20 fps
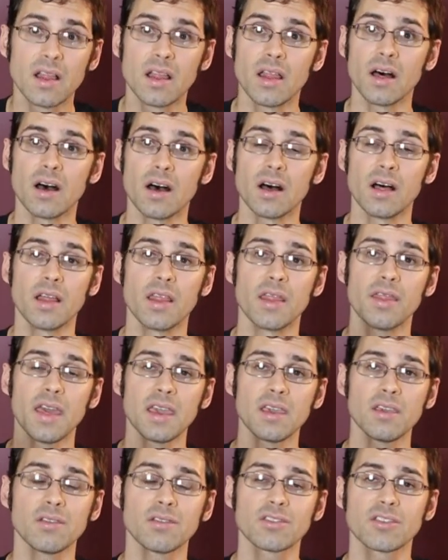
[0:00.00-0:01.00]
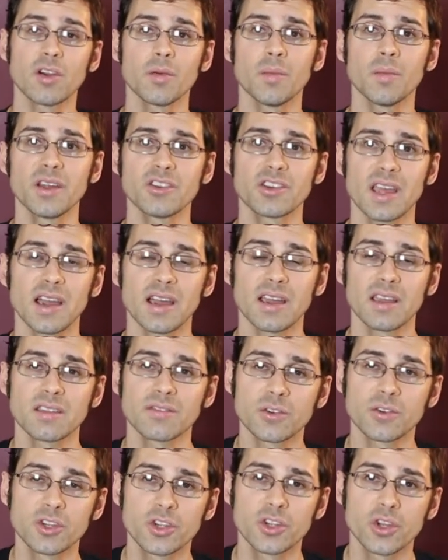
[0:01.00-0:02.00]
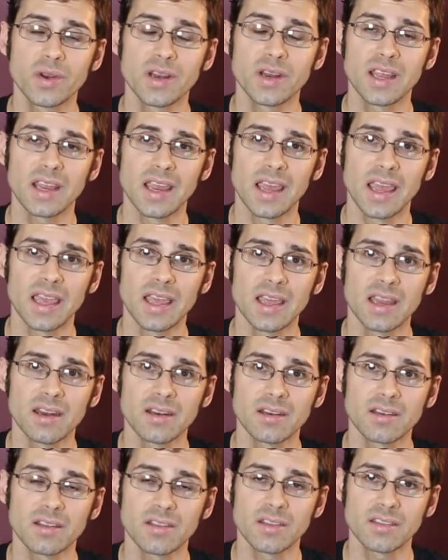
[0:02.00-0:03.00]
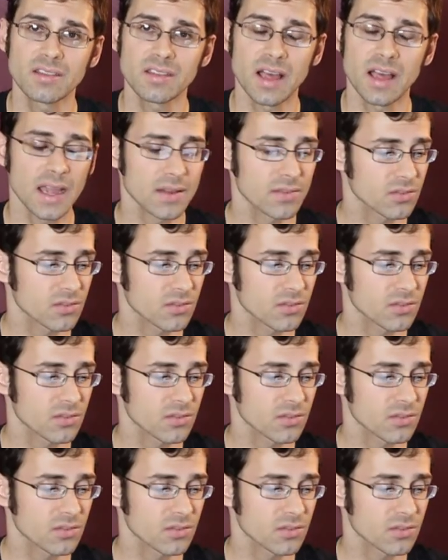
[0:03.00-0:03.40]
Thank you so much, guys, for tuning in to this live